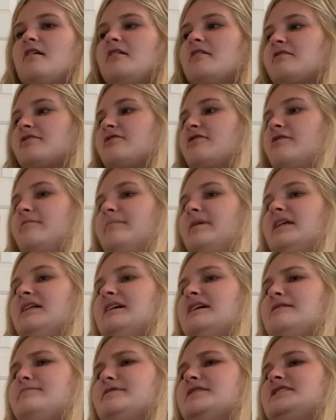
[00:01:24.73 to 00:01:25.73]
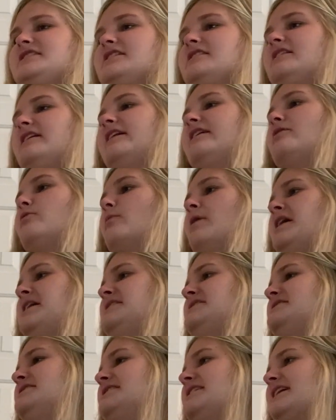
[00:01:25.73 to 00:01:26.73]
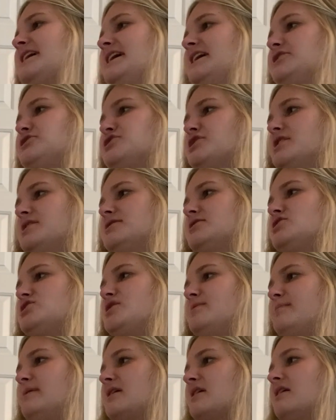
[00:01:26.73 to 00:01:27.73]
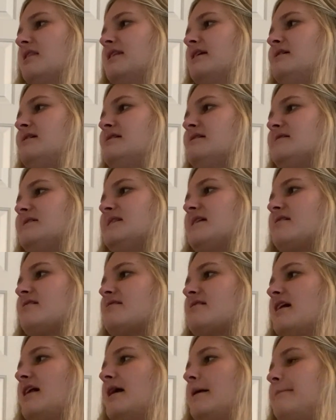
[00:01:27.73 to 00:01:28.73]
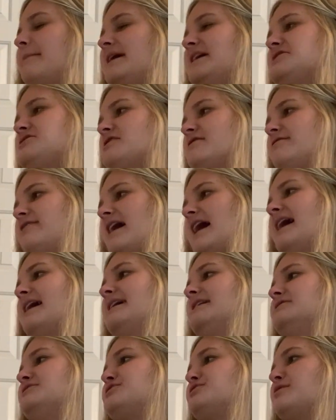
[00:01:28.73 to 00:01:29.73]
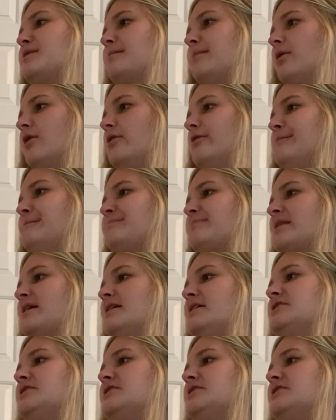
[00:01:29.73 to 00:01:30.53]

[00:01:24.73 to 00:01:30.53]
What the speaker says: So Amelia Bedelia went into the kitchen. She put a little of this and a pinch of that into a bowl.